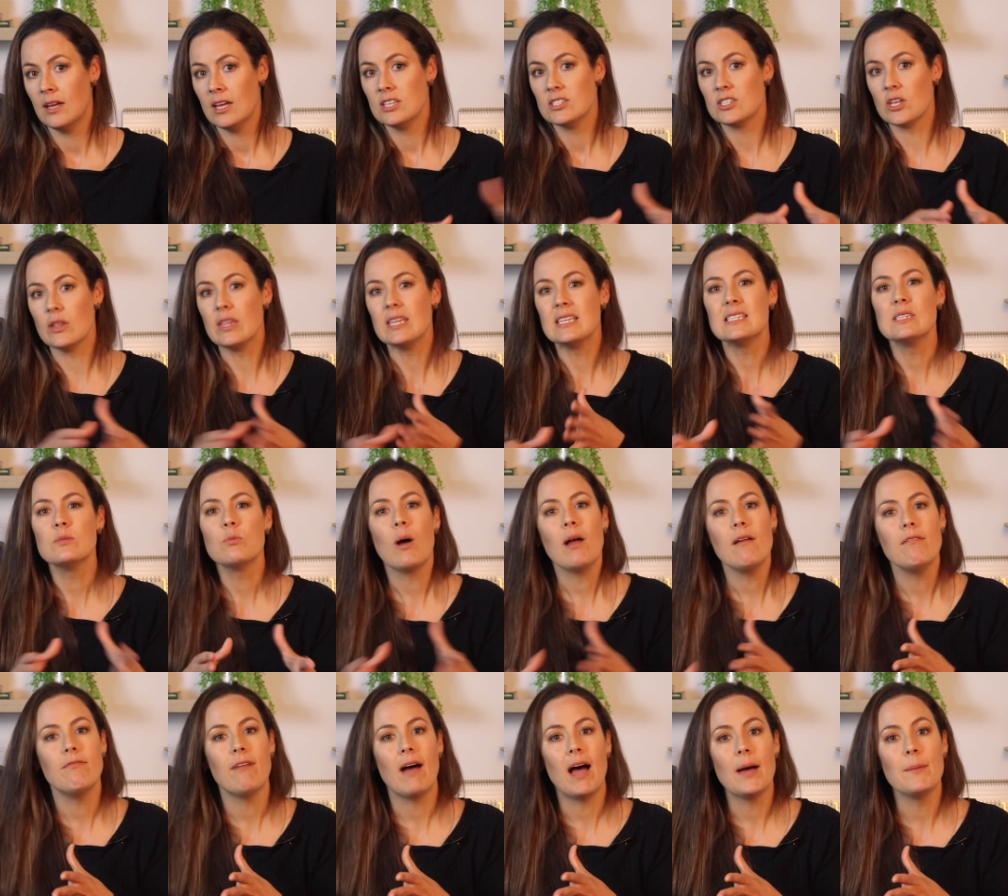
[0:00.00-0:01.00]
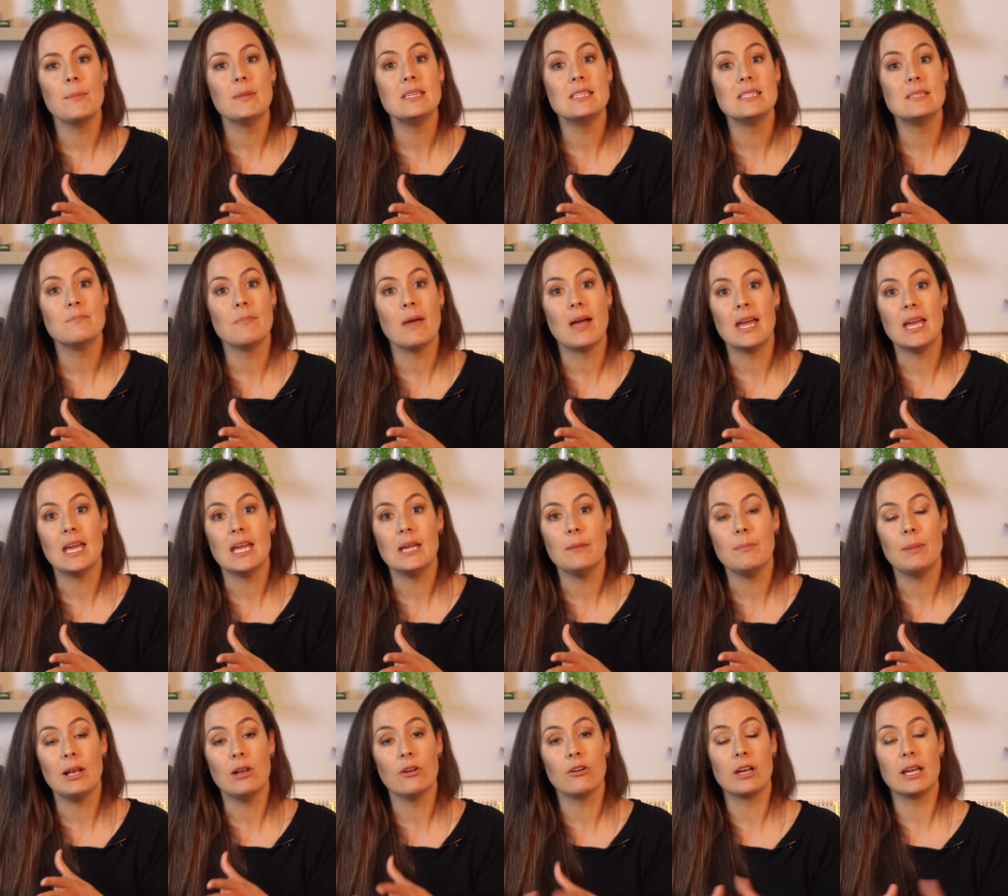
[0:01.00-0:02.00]
So this is why farmers may
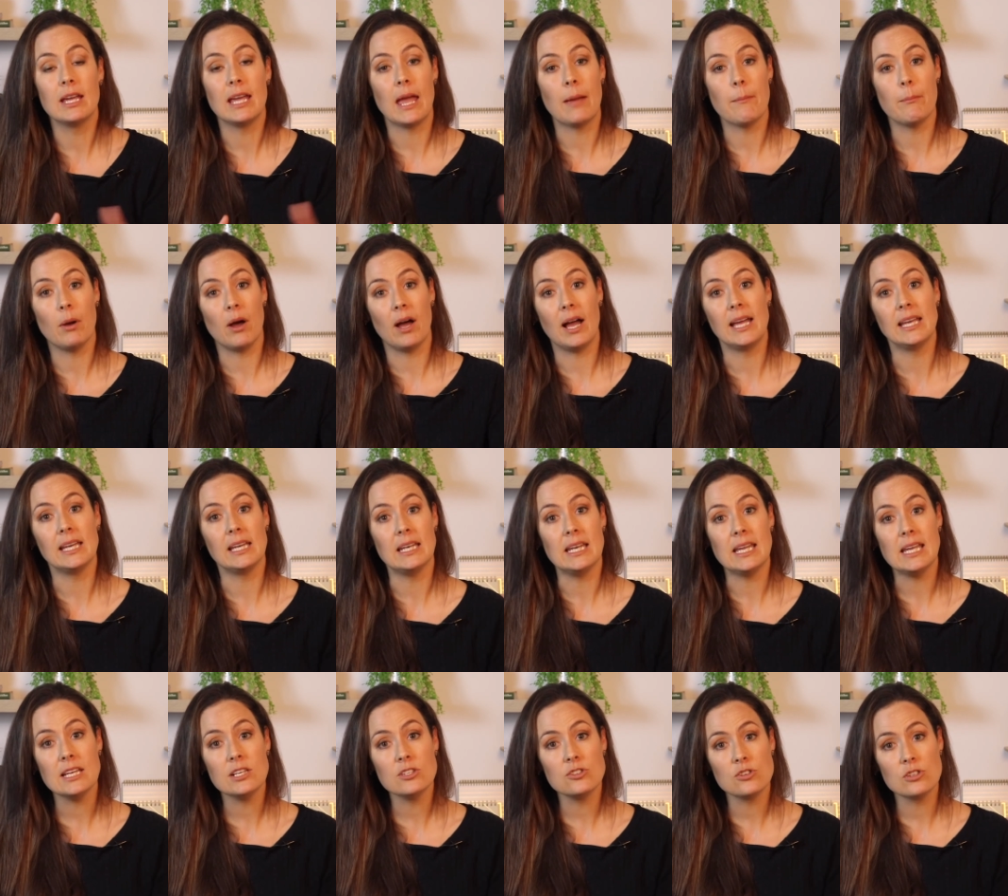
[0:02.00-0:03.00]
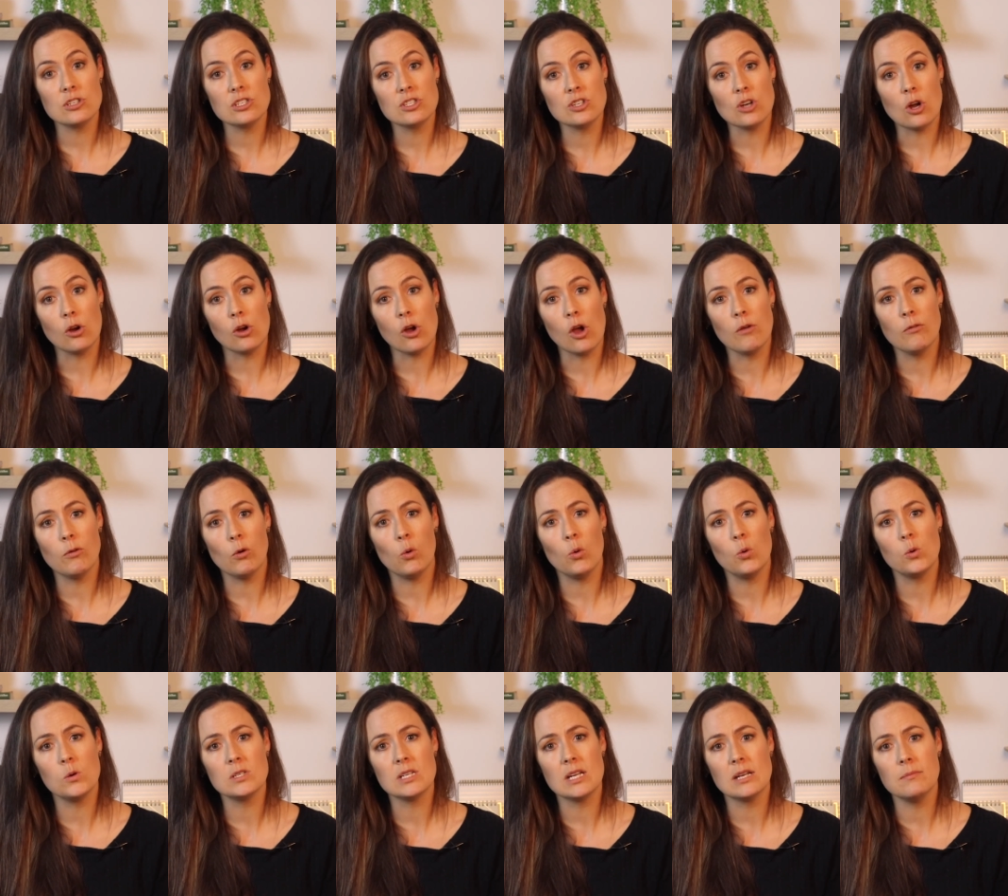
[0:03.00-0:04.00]
be looking at buying an extra stock over
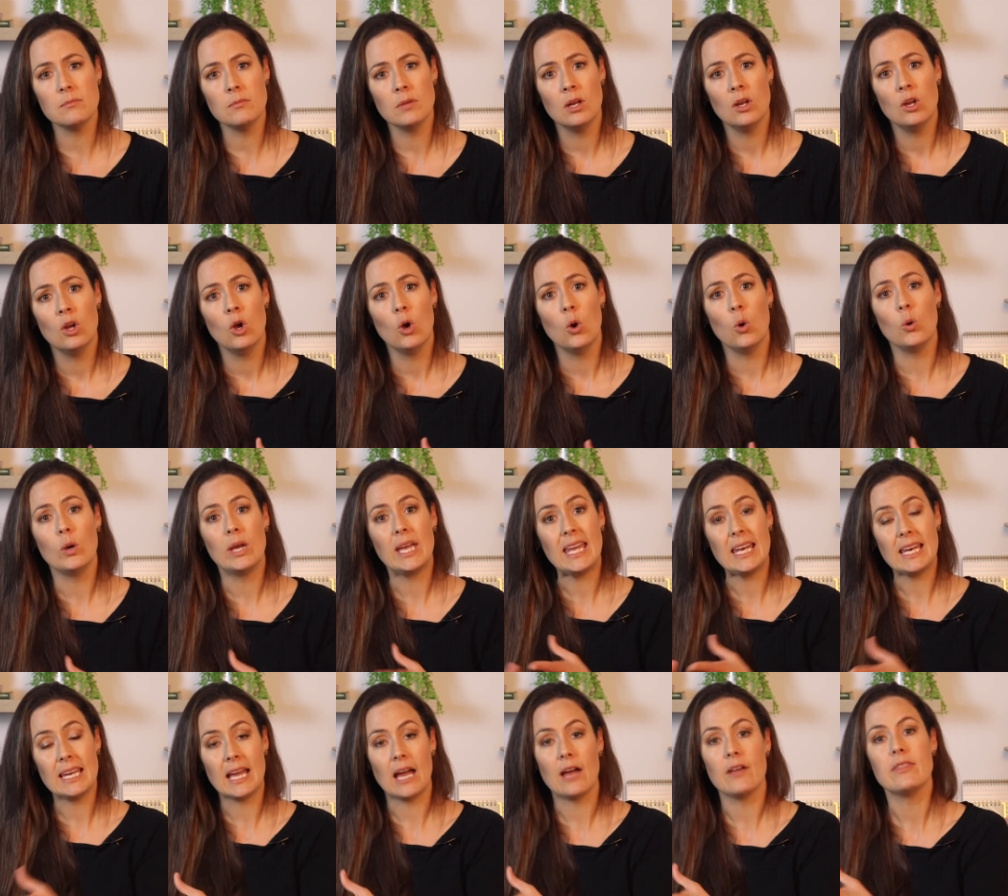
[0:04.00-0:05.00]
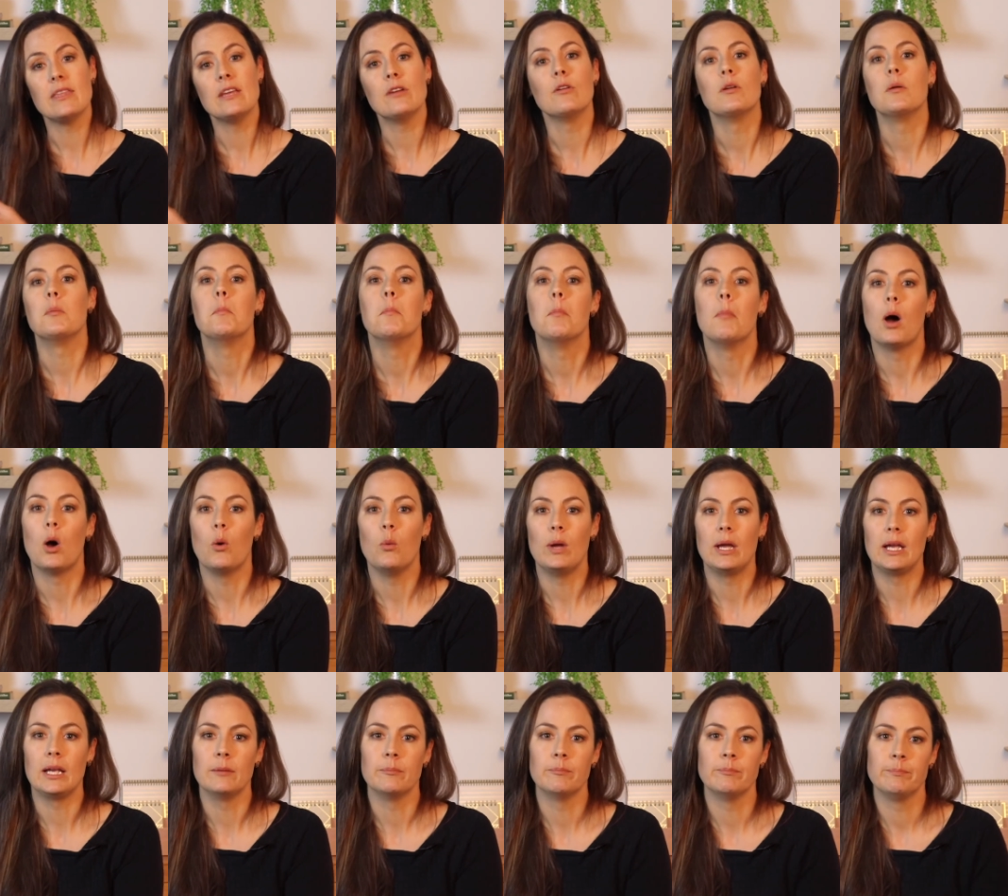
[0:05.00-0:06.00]
autumn or getting out there and
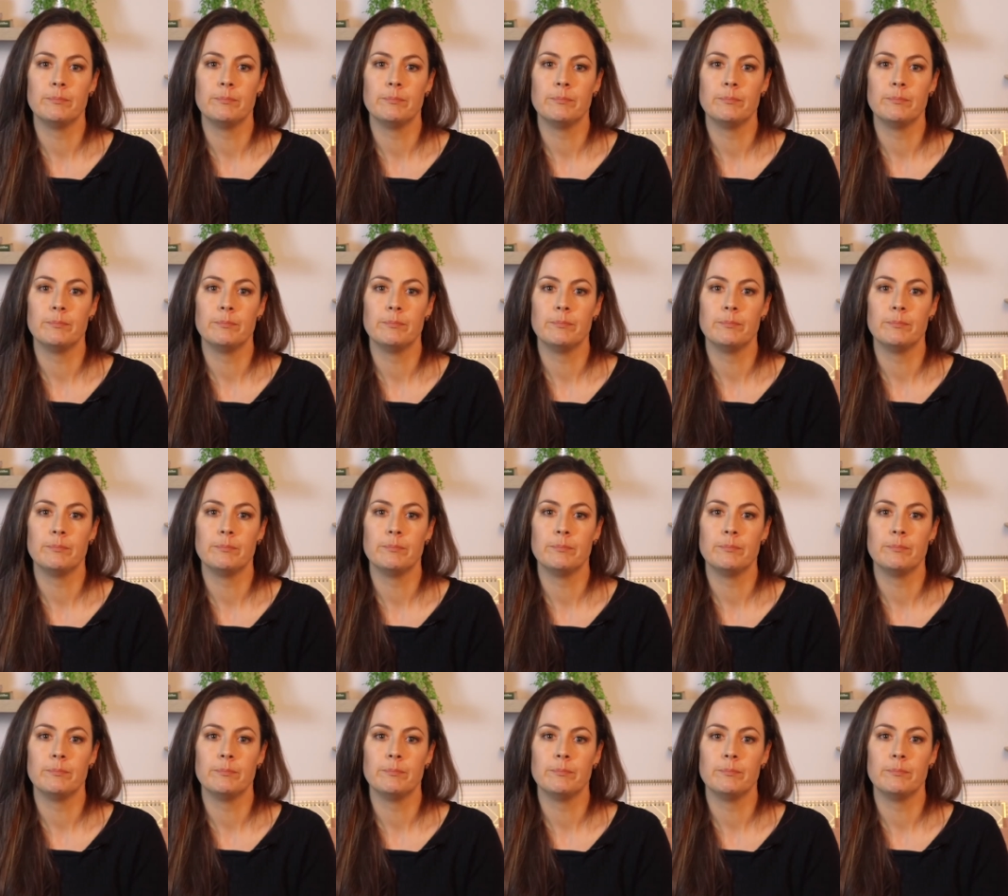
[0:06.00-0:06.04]
mowing,